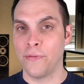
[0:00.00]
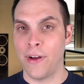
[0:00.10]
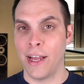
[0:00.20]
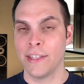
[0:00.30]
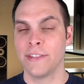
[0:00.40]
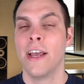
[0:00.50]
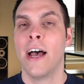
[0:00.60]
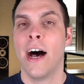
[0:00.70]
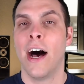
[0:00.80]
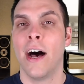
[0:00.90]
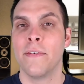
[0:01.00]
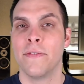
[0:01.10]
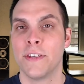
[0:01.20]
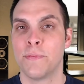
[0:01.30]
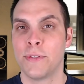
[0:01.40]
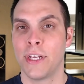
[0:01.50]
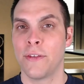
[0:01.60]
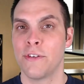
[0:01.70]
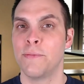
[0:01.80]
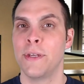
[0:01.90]
finds of this
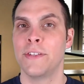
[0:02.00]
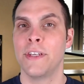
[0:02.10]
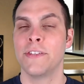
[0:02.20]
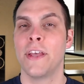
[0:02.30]
particular species.